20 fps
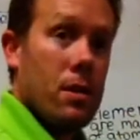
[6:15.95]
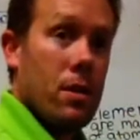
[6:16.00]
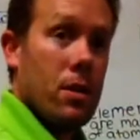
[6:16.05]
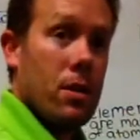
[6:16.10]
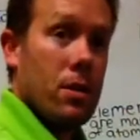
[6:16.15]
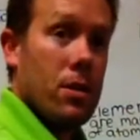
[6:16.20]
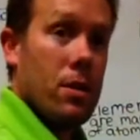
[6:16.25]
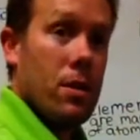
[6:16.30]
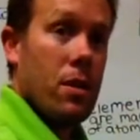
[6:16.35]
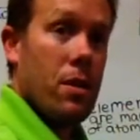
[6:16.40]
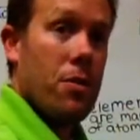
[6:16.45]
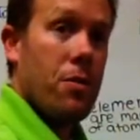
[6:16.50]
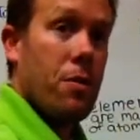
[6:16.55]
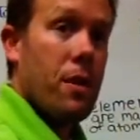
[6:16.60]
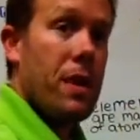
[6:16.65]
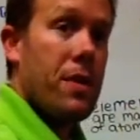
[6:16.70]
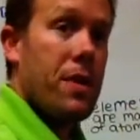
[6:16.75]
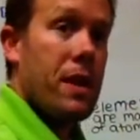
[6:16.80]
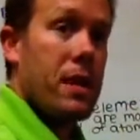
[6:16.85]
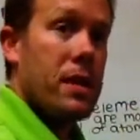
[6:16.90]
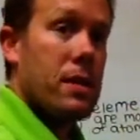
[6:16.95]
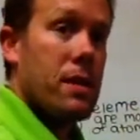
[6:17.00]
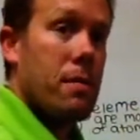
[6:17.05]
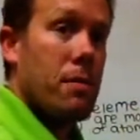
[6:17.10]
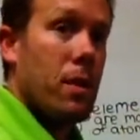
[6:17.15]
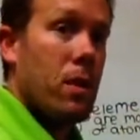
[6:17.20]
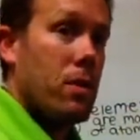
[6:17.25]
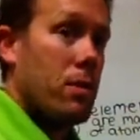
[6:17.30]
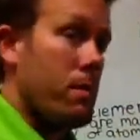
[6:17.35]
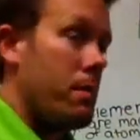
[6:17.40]
Those are the 3 things
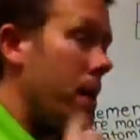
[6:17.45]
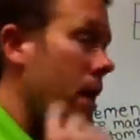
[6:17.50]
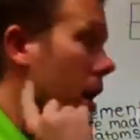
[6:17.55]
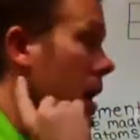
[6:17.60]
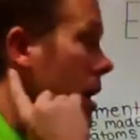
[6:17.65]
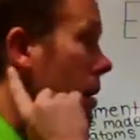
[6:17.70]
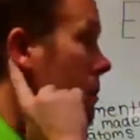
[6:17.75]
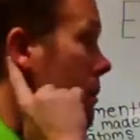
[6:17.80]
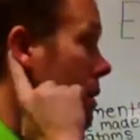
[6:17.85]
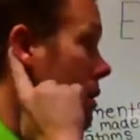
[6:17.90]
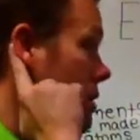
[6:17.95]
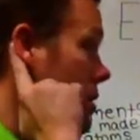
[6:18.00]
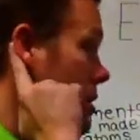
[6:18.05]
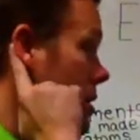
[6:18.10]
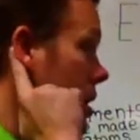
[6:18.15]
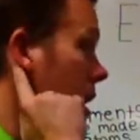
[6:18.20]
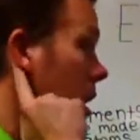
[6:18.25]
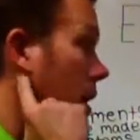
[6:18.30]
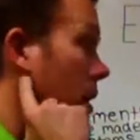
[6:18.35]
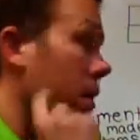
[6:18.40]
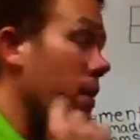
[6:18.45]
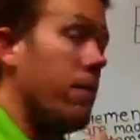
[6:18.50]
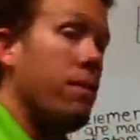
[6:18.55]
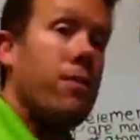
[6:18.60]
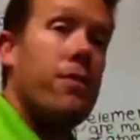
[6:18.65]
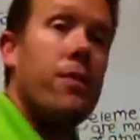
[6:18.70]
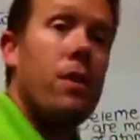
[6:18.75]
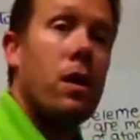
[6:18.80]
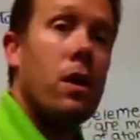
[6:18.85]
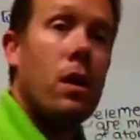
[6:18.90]
that make up most of
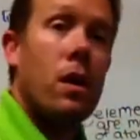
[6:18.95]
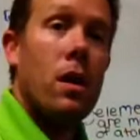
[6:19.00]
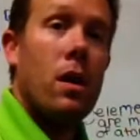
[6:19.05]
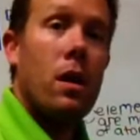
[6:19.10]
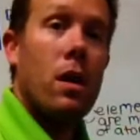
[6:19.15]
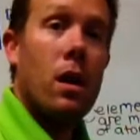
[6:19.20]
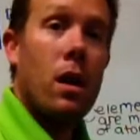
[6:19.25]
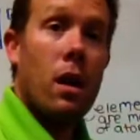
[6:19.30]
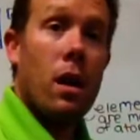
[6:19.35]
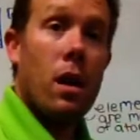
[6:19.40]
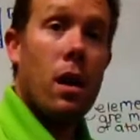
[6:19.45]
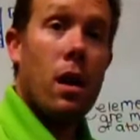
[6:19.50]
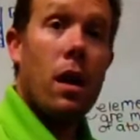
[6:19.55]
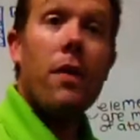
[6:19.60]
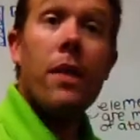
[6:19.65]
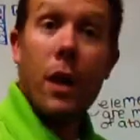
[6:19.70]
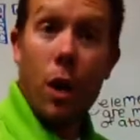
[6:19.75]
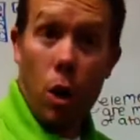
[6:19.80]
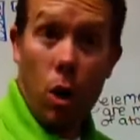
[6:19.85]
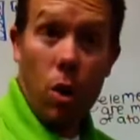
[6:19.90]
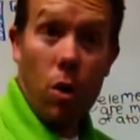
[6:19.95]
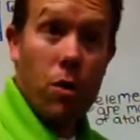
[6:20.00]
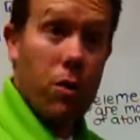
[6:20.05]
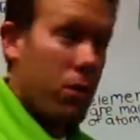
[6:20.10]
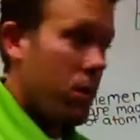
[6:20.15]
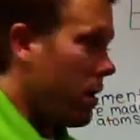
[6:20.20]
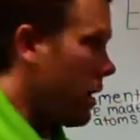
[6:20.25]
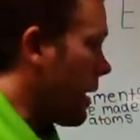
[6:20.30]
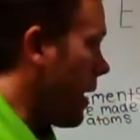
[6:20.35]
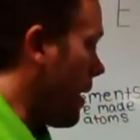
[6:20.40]
the
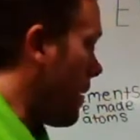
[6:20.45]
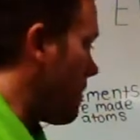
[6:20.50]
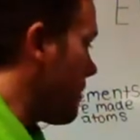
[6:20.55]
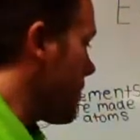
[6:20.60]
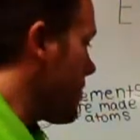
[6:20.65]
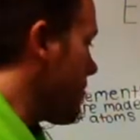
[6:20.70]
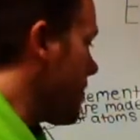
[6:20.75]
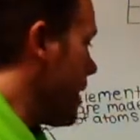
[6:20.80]
earth. Okay?